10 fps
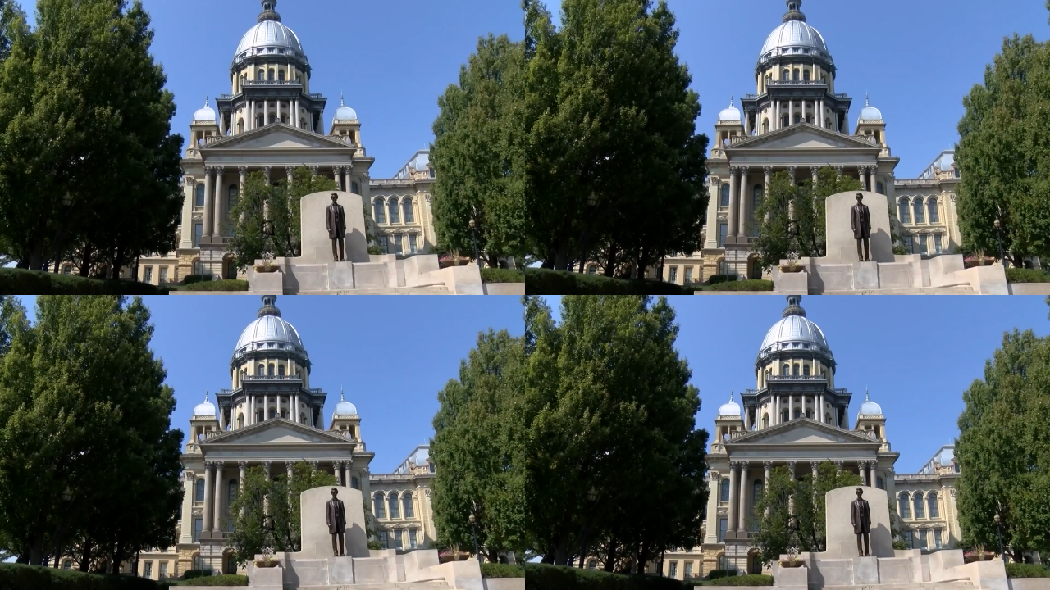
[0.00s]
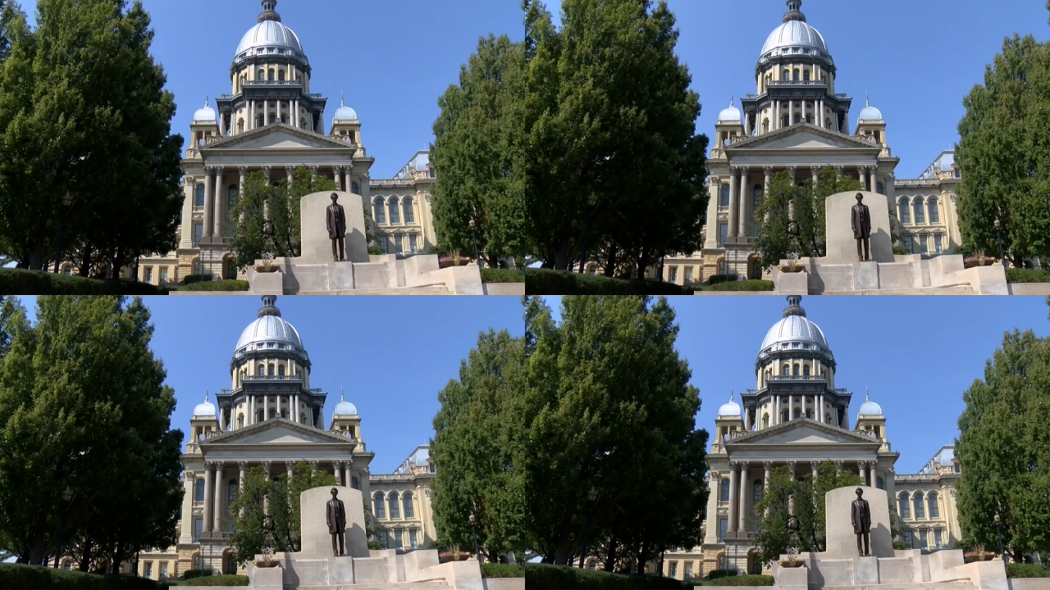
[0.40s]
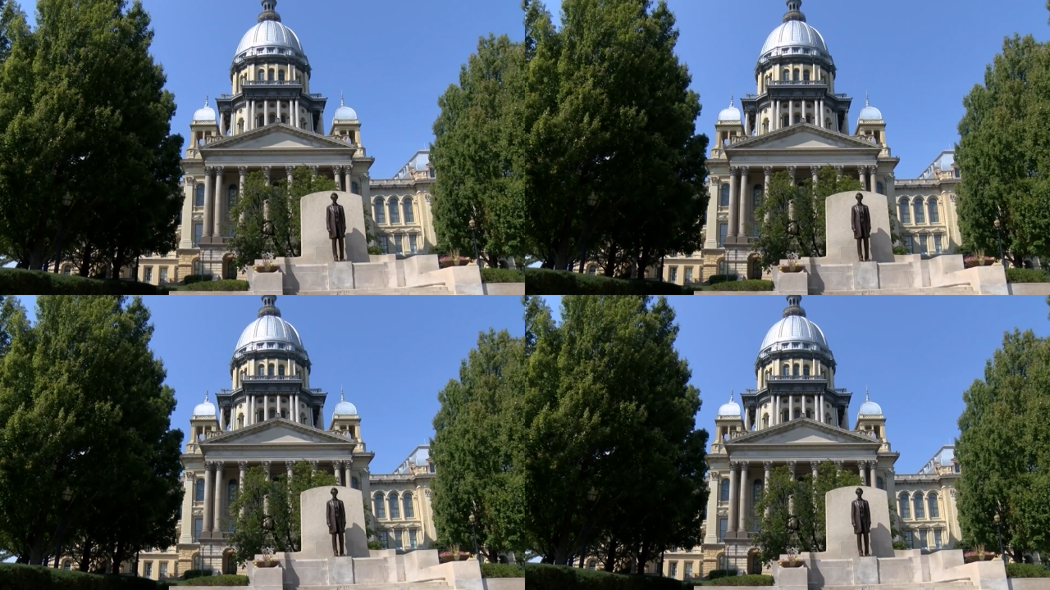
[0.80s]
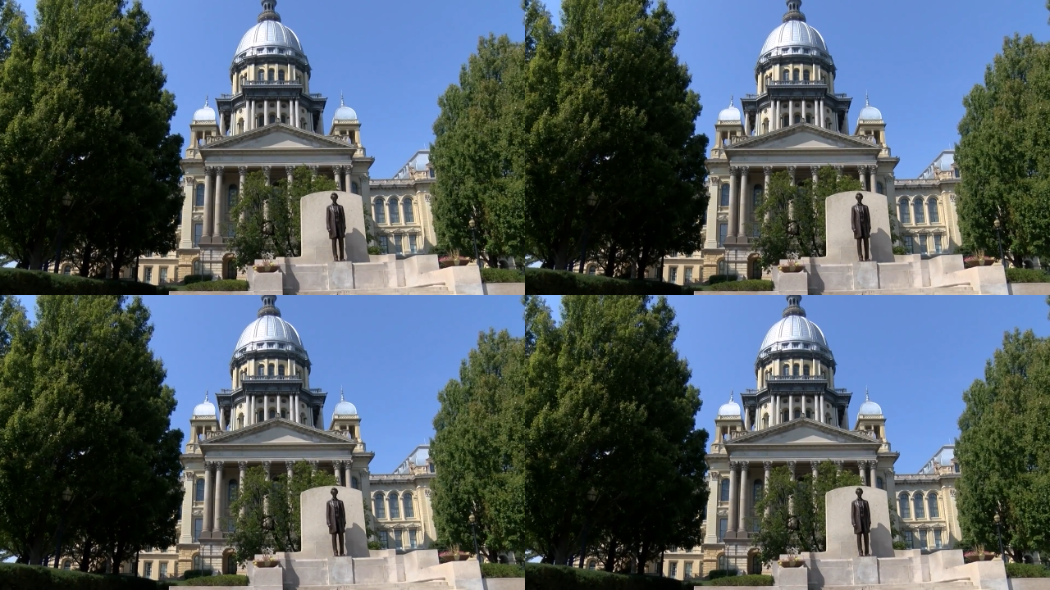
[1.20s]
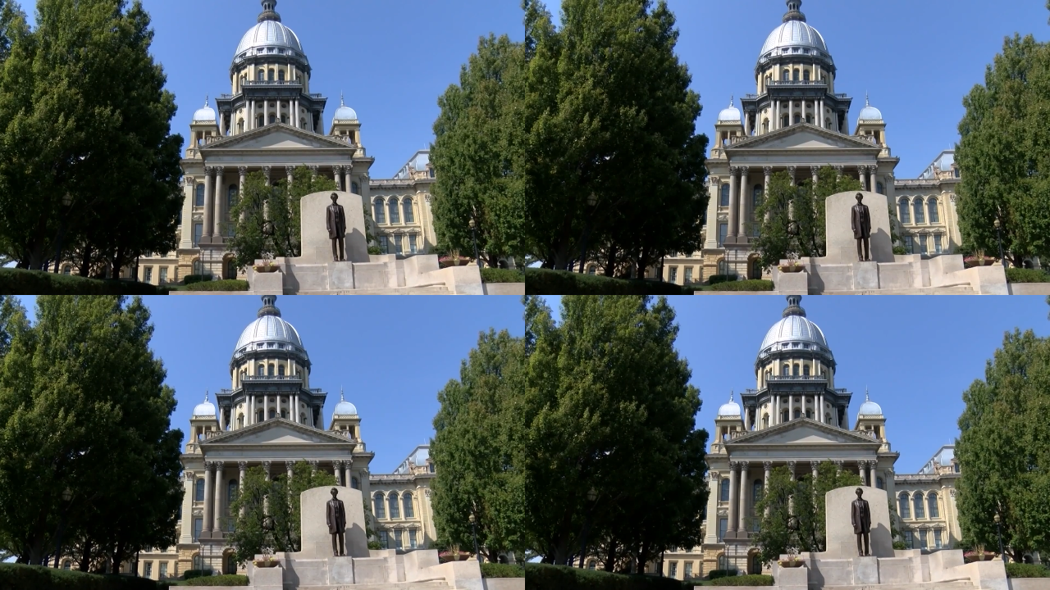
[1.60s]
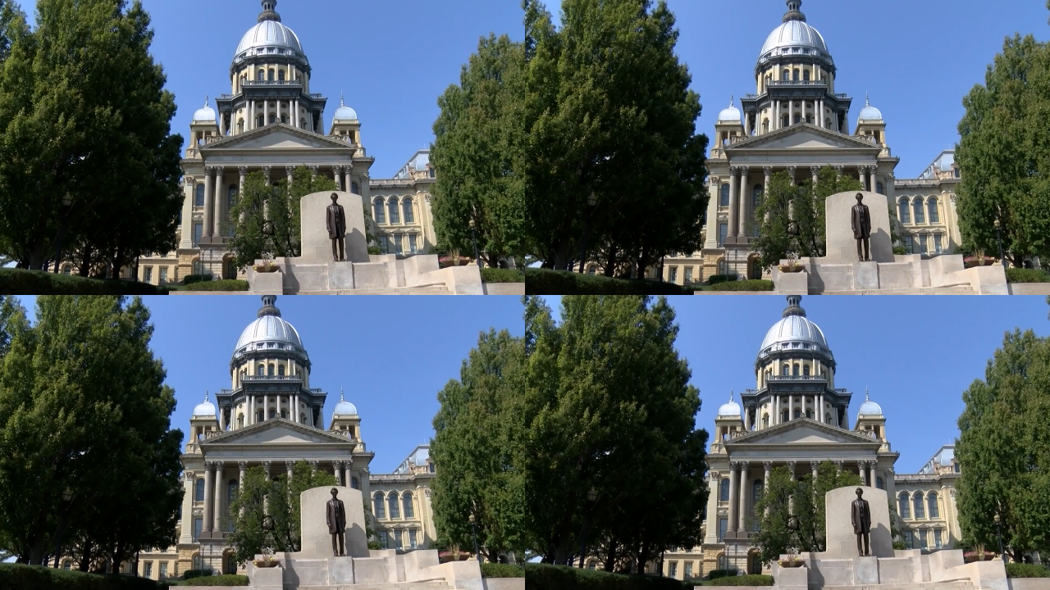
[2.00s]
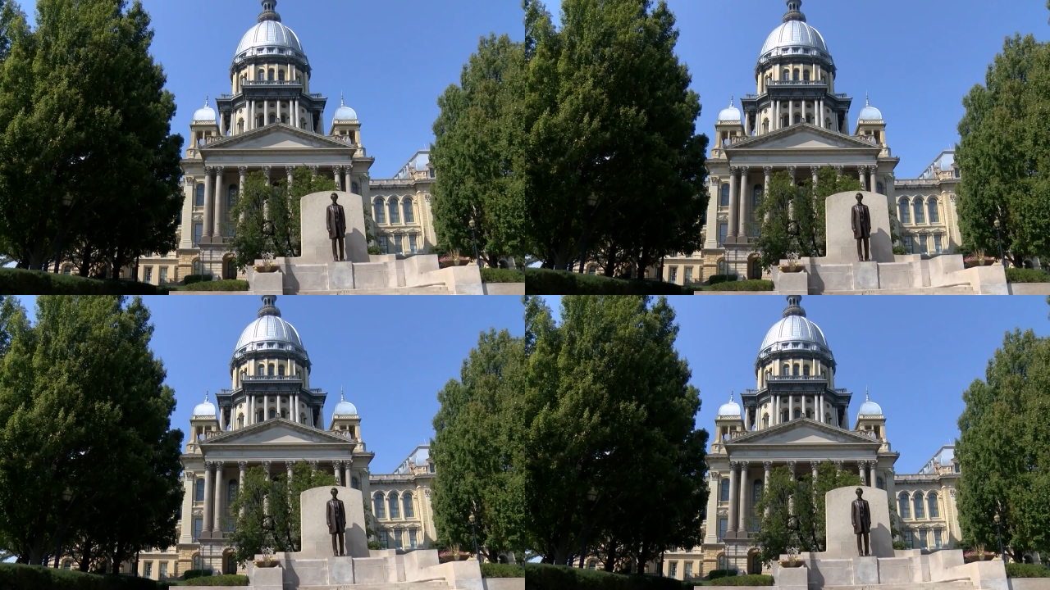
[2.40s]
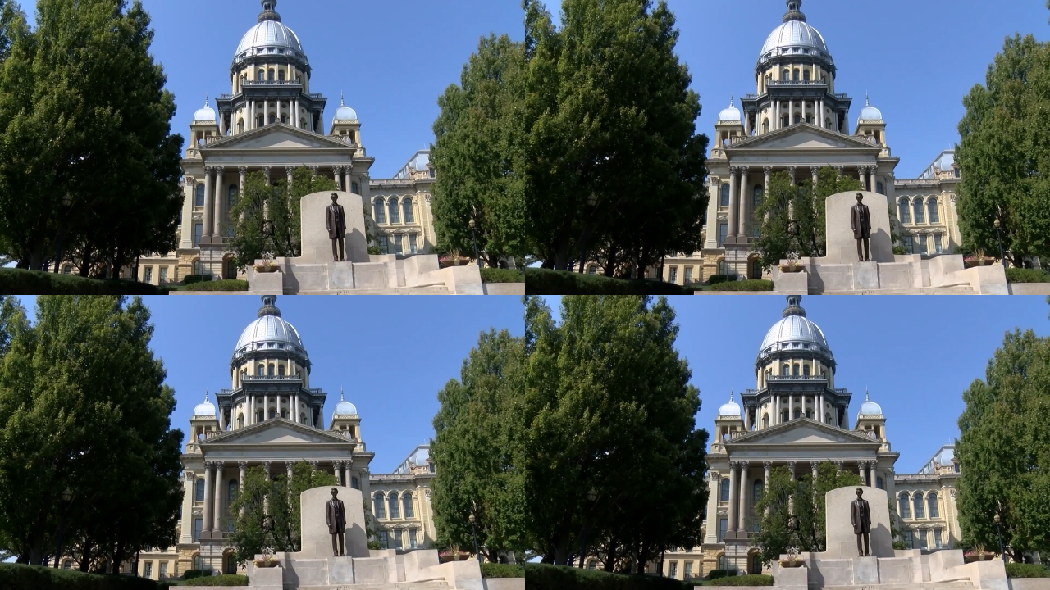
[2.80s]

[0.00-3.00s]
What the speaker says: Nobody's mouth can be seen.